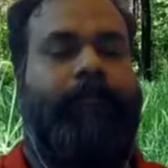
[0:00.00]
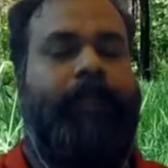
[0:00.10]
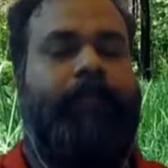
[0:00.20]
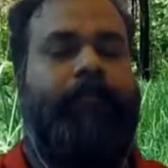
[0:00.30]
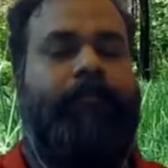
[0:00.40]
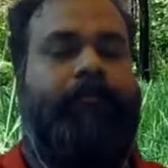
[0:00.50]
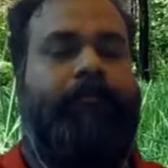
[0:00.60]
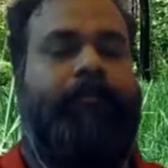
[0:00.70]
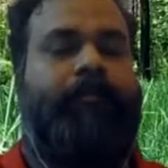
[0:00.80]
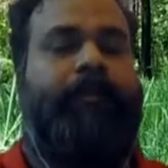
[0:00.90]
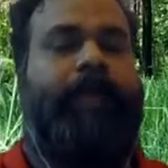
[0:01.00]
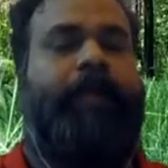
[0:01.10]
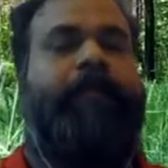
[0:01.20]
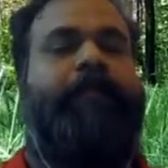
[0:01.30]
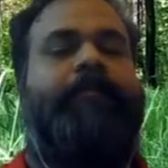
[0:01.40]
So this
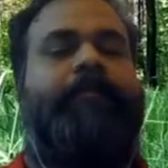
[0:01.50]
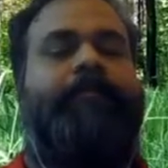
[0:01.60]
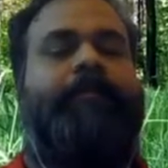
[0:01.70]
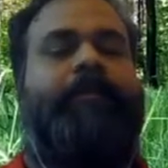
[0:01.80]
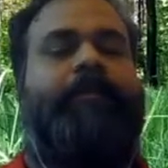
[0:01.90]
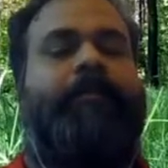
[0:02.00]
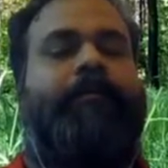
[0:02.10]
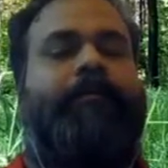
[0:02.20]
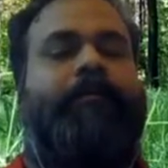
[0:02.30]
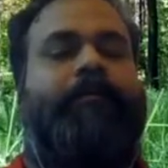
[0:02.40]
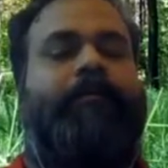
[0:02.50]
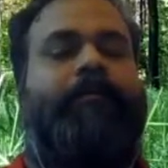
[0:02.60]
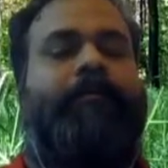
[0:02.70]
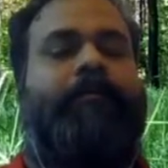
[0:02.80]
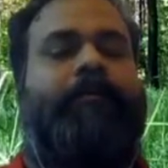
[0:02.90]
agriculture thing,
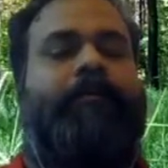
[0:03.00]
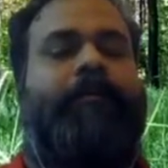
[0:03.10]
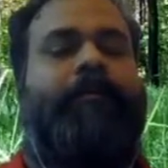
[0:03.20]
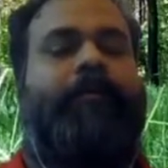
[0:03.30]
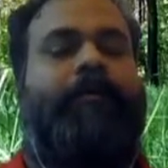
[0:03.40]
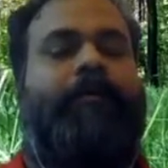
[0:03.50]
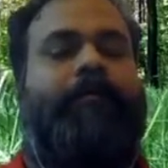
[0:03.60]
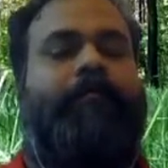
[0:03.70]
uh,